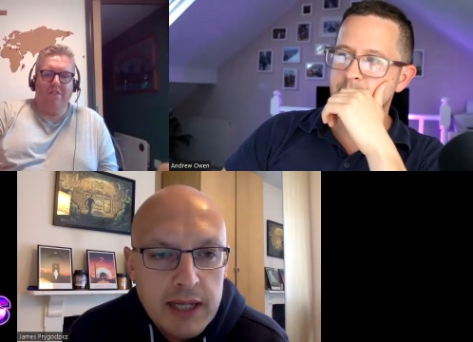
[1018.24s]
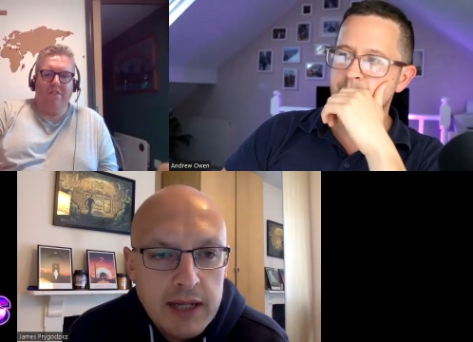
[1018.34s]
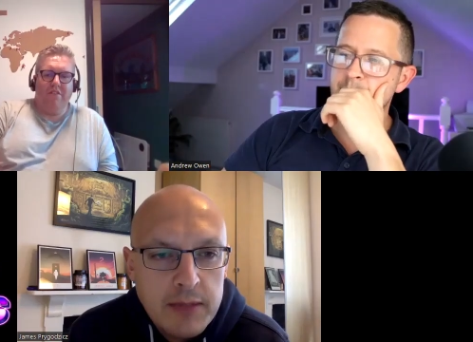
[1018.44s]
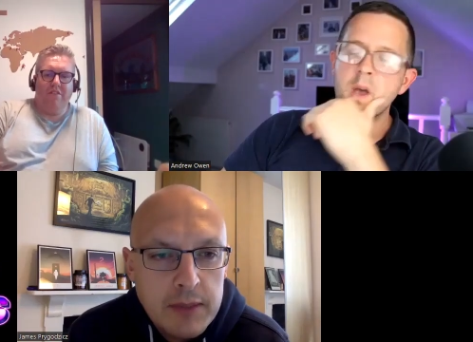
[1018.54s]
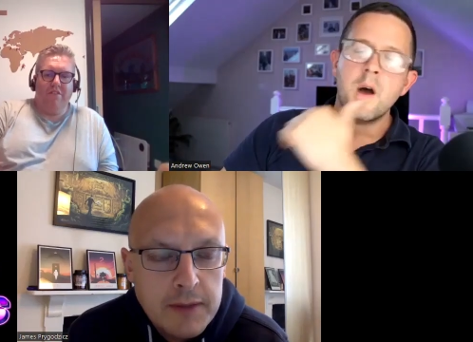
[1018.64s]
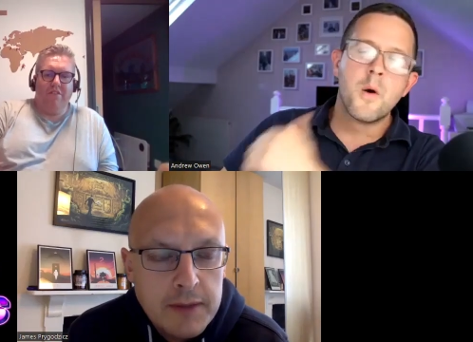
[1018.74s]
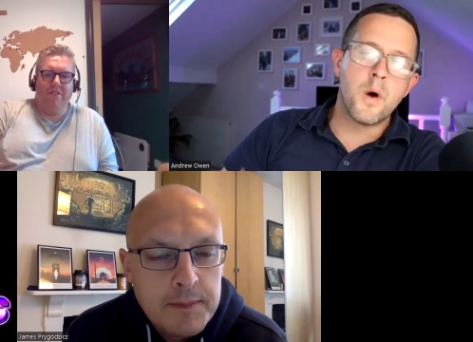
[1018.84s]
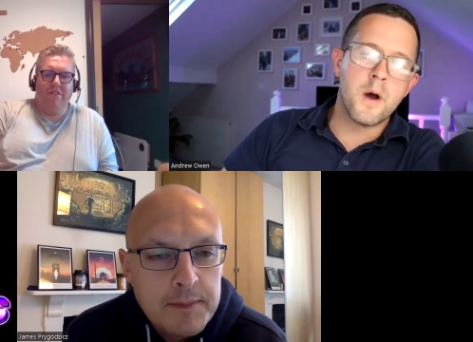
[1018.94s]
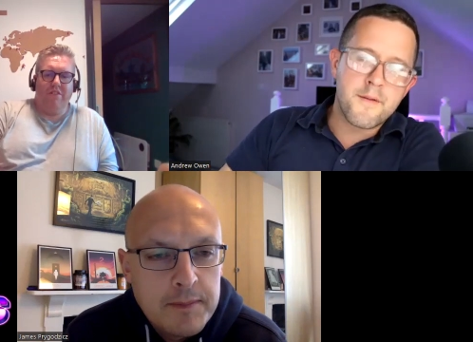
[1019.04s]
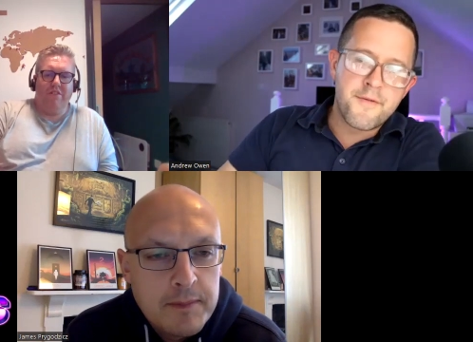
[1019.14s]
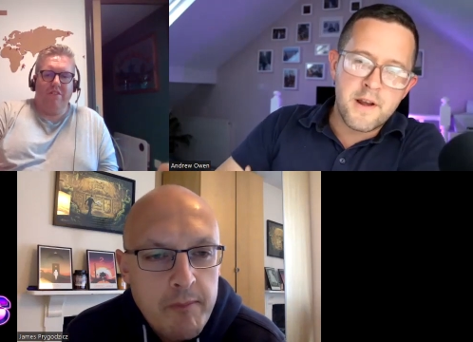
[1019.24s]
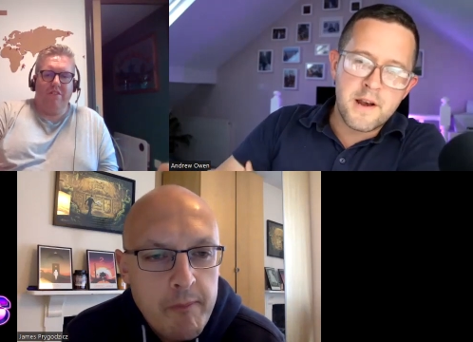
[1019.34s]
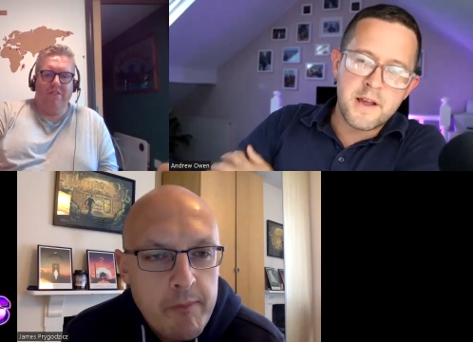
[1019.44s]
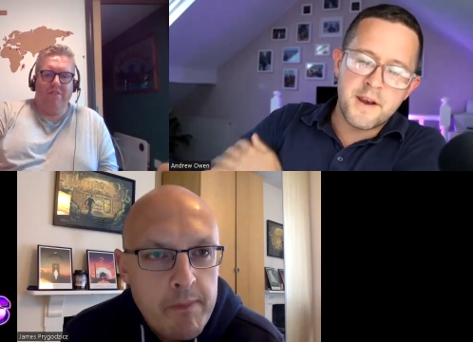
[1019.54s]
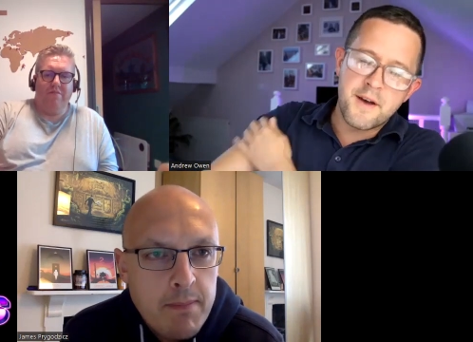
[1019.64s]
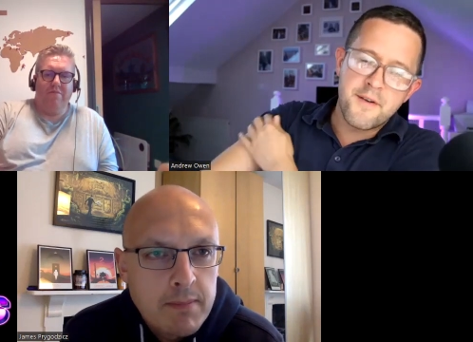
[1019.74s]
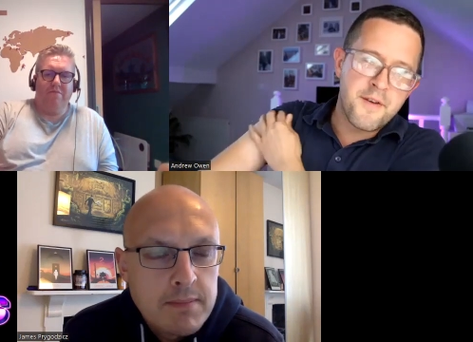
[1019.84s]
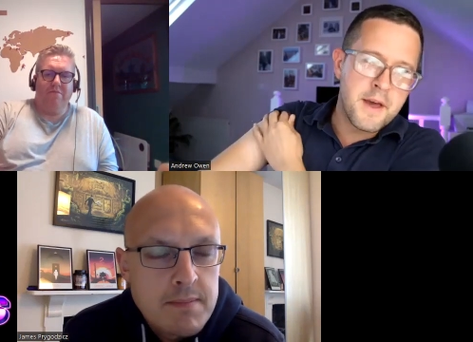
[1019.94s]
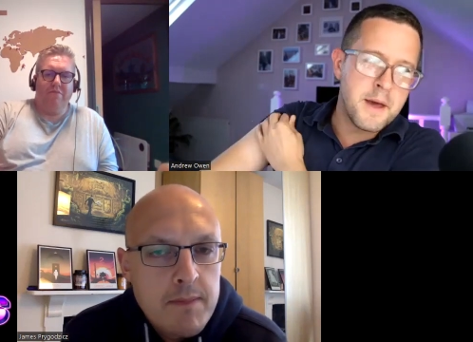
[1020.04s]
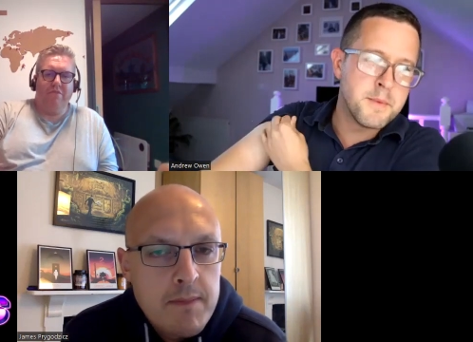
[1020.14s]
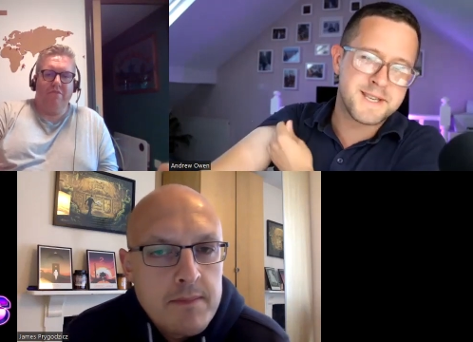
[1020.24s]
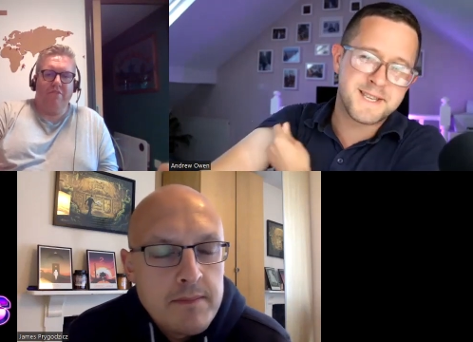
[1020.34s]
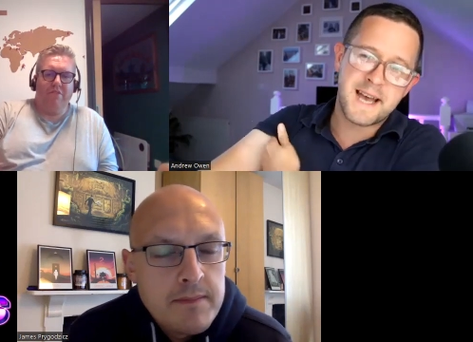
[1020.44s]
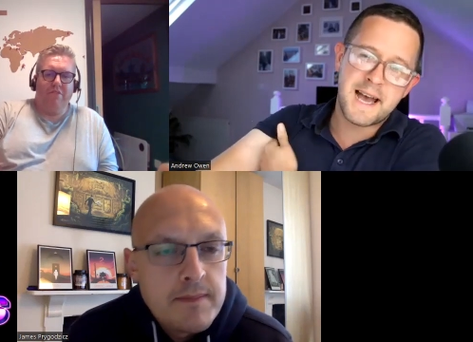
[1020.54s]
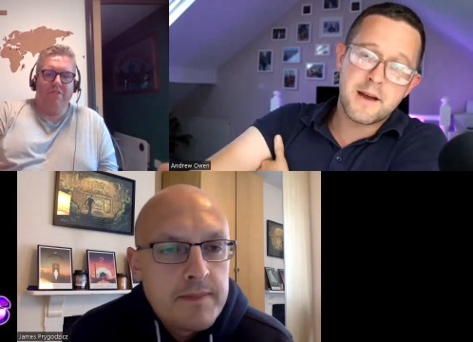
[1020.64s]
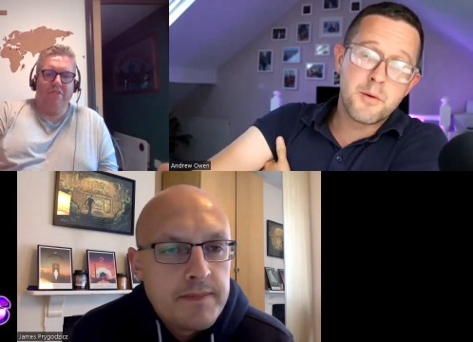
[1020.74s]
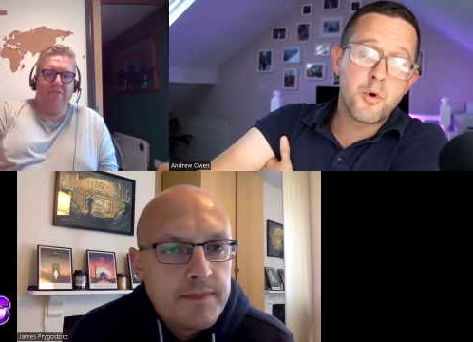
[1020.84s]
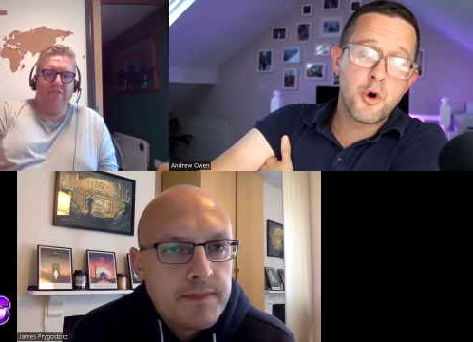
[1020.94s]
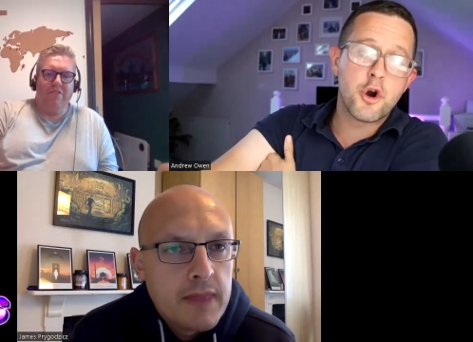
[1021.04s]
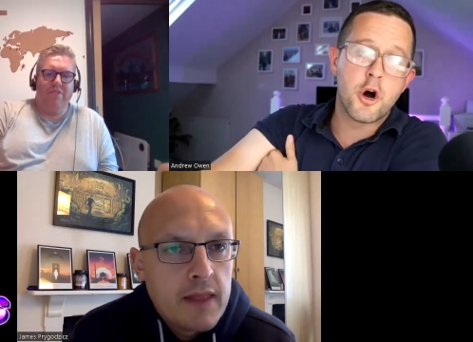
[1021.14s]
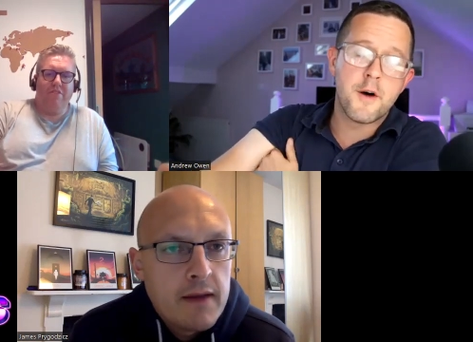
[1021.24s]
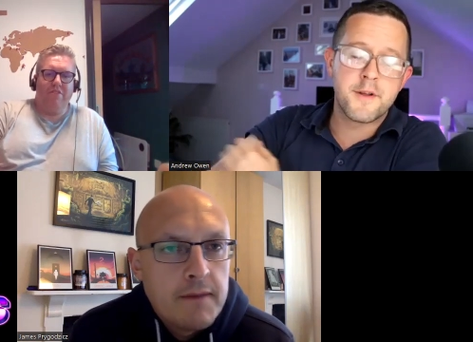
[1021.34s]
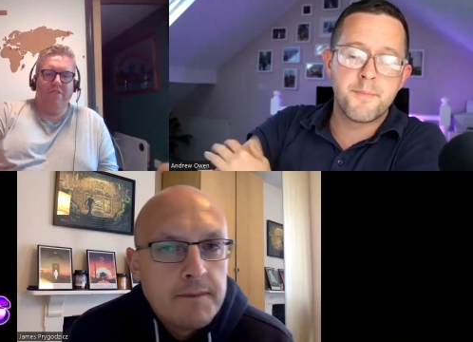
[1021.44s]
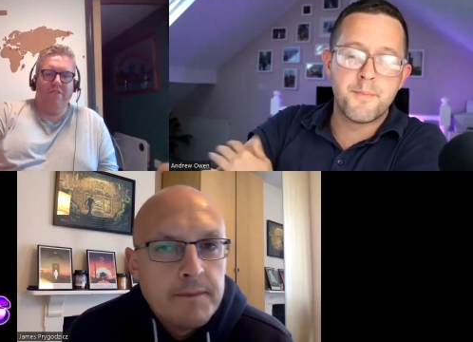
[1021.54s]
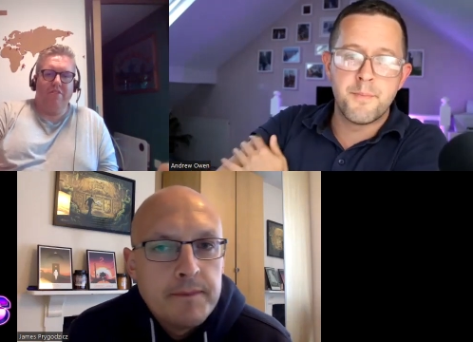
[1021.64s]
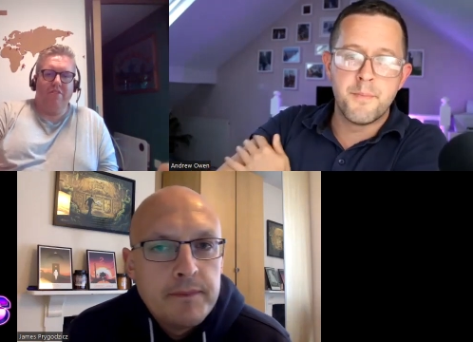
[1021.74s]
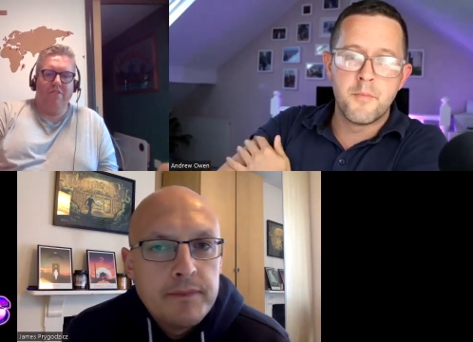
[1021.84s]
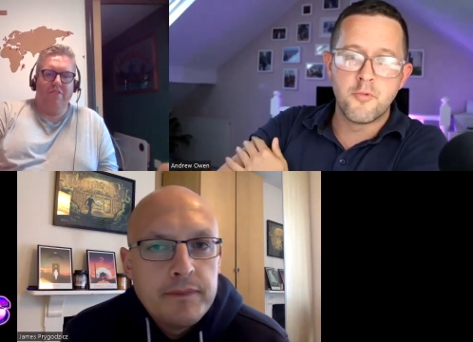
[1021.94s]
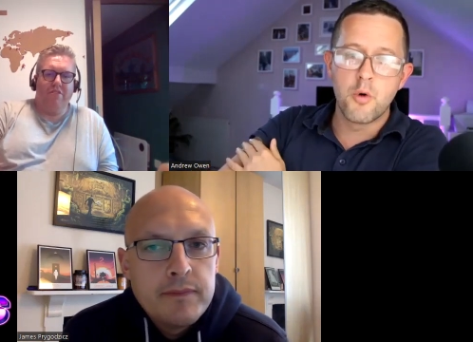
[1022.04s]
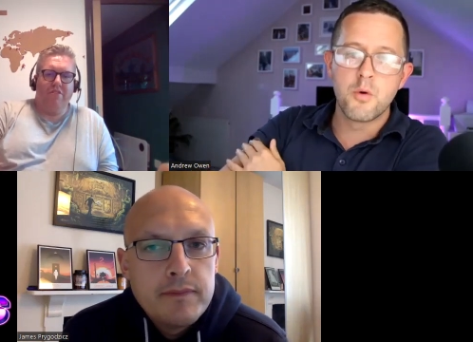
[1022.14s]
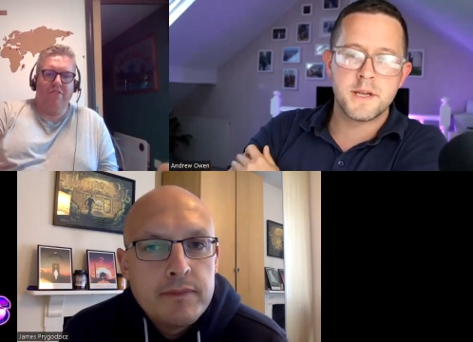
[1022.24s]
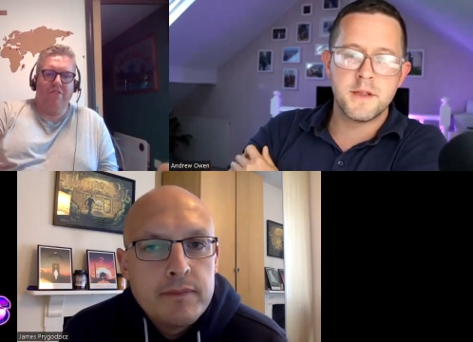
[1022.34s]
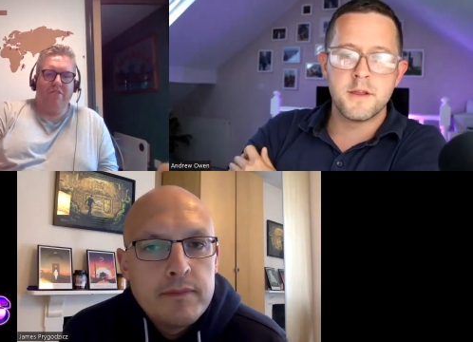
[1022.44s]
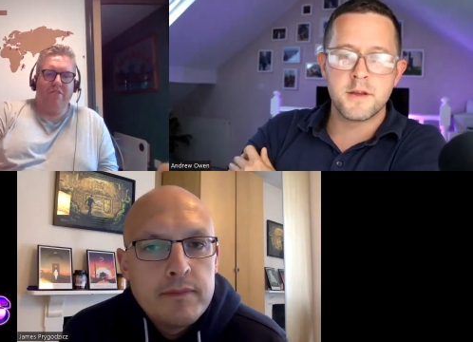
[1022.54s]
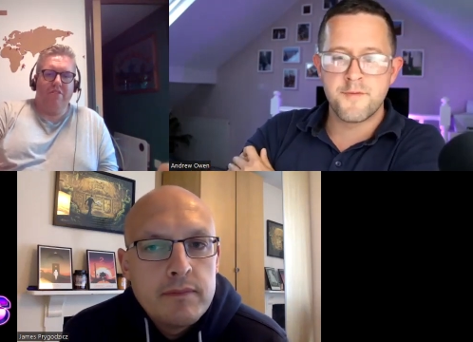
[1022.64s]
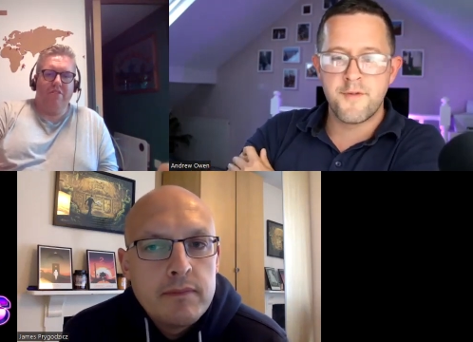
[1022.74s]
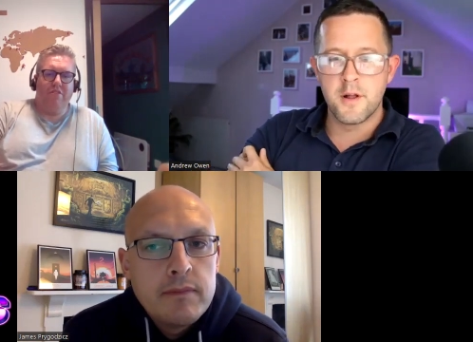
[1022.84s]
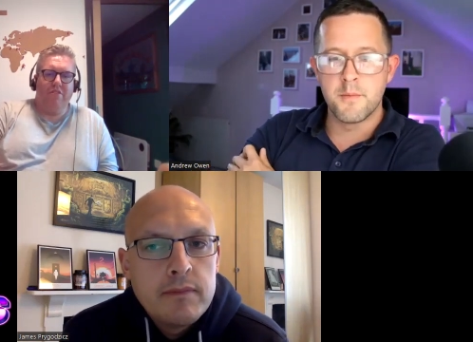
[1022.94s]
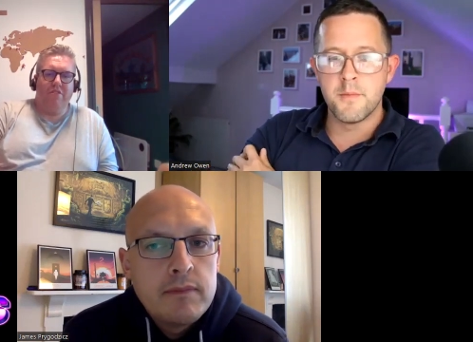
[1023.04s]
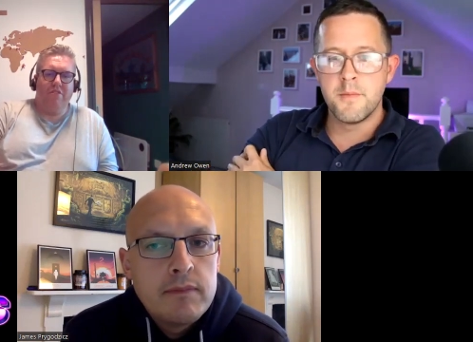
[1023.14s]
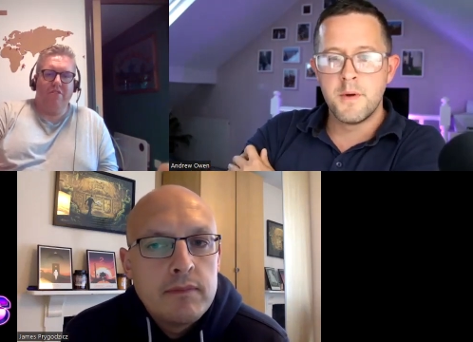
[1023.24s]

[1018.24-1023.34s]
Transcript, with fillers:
Speaker 1: again. But
Speaker 2: well, funnily enough, him and Sallah were offered roles in the film.